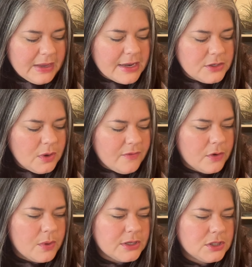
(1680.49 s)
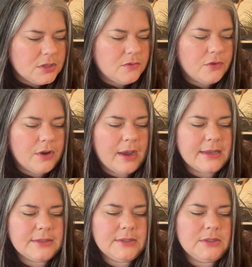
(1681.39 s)
I do have a question for you
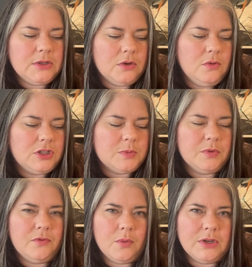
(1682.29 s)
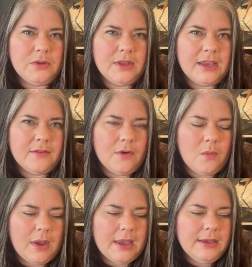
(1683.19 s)
guys too, just before we do the
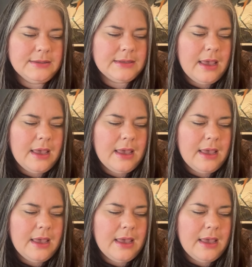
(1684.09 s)
giveaways,